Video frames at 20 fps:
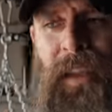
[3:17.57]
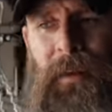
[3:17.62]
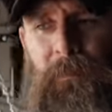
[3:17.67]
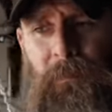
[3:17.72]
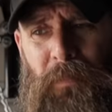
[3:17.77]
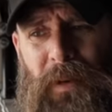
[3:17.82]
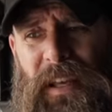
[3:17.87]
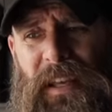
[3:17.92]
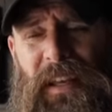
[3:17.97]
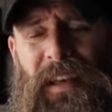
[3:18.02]

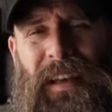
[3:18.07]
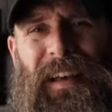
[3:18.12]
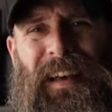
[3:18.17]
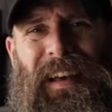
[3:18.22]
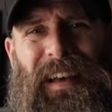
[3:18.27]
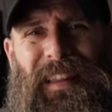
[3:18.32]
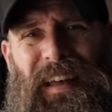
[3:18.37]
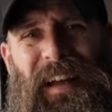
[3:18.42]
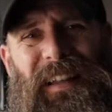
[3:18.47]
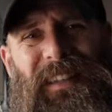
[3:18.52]
And B,
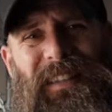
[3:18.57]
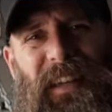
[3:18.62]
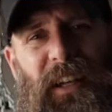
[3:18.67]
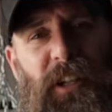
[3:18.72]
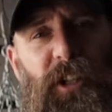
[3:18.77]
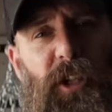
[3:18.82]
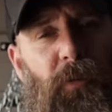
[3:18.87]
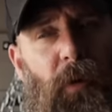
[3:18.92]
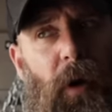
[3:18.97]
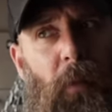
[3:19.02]
that
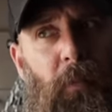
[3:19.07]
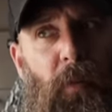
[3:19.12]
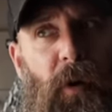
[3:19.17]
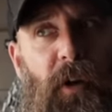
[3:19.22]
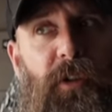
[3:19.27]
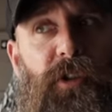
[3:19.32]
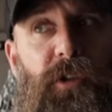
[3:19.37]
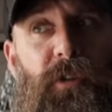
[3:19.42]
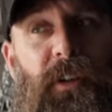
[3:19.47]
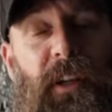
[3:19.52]
sets you up
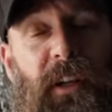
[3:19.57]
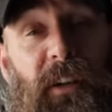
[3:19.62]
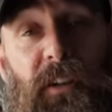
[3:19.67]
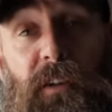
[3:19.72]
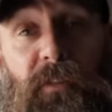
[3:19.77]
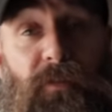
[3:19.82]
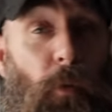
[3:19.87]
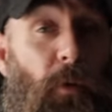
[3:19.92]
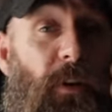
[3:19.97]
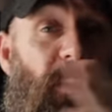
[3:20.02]
once you get into
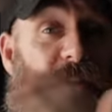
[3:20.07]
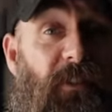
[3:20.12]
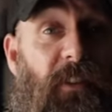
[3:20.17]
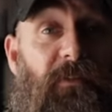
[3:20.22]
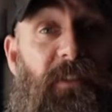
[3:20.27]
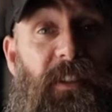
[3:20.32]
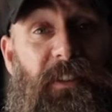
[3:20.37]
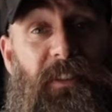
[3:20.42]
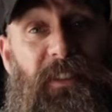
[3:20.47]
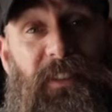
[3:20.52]
your 40s,
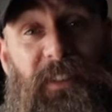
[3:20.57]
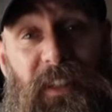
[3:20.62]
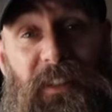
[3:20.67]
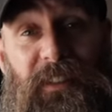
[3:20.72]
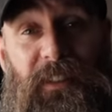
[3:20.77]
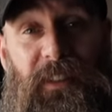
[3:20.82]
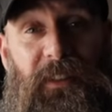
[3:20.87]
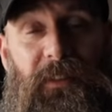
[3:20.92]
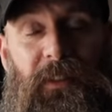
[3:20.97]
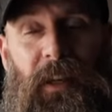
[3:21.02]
50s, and
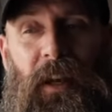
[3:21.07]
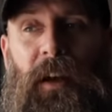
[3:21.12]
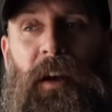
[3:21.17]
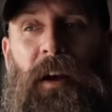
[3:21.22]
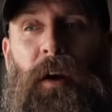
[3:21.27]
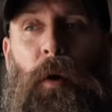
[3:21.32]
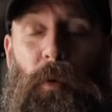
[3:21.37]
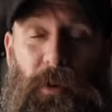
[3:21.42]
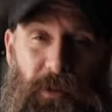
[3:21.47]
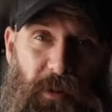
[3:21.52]
60s
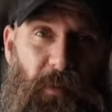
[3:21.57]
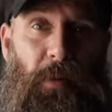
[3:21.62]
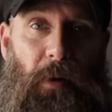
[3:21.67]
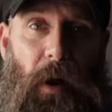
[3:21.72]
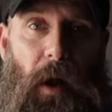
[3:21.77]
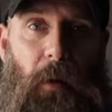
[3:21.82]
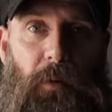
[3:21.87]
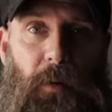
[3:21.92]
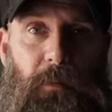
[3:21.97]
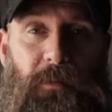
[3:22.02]
with some
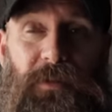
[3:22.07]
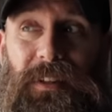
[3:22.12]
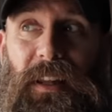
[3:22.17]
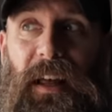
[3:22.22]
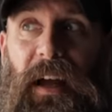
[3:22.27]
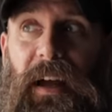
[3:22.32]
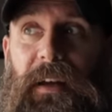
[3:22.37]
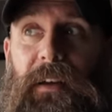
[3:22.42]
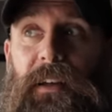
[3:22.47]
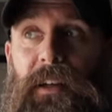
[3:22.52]
problems.
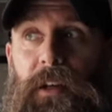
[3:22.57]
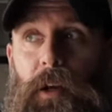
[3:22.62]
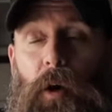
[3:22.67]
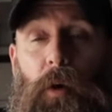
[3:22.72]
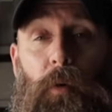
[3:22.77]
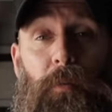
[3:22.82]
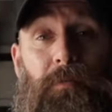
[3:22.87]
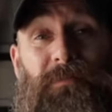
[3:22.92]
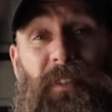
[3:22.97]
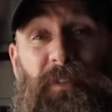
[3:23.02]
Like, you
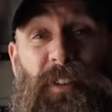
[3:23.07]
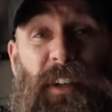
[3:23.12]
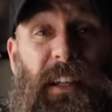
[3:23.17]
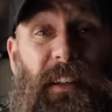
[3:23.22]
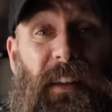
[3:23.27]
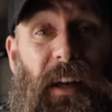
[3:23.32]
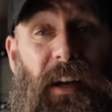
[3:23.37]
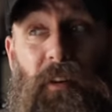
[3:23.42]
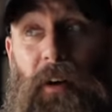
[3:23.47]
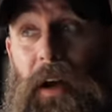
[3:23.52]
know, if you
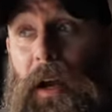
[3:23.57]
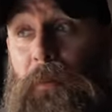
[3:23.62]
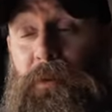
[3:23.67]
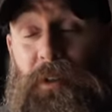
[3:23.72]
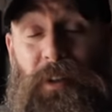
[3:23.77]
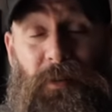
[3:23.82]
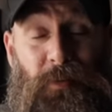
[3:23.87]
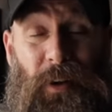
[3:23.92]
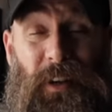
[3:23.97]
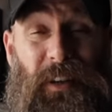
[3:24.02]
eat like crap,
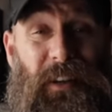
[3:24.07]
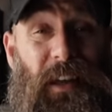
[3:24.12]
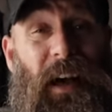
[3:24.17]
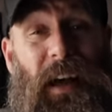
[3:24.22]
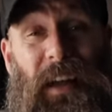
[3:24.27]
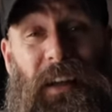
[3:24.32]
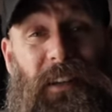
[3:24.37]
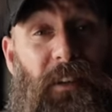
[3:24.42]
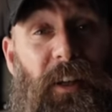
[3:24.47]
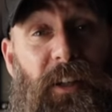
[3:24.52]
you could run into
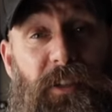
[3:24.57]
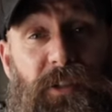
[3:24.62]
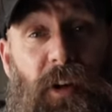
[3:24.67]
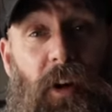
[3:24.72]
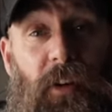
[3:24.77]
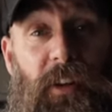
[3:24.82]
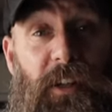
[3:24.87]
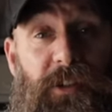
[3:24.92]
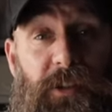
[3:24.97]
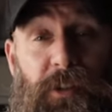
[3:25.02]
high
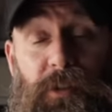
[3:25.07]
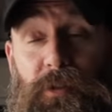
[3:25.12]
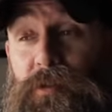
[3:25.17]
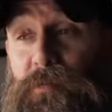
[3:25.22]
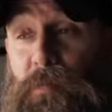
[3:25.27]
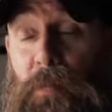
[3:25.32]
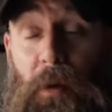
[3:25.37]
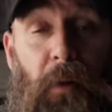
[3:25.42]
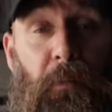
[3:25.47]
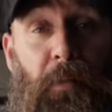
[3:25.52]
cholesterol
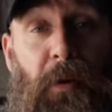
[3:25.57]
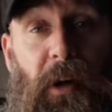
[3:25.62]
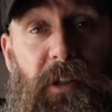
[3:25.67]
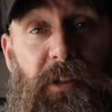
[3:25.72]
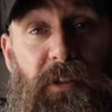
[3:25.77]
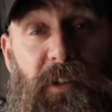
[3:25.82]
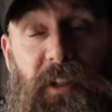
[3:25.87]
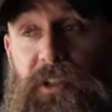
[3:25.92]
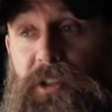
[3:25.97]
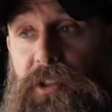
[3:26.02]
issues, blood
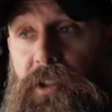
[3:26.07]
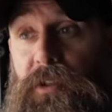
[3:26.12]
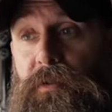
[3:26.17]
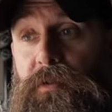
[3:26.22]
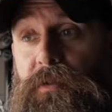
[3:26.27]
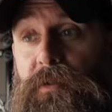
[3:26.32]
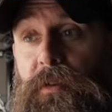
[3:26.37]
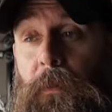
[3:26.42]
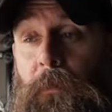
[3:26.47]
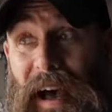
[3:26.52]
pressure
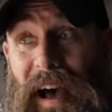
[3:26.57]
issues.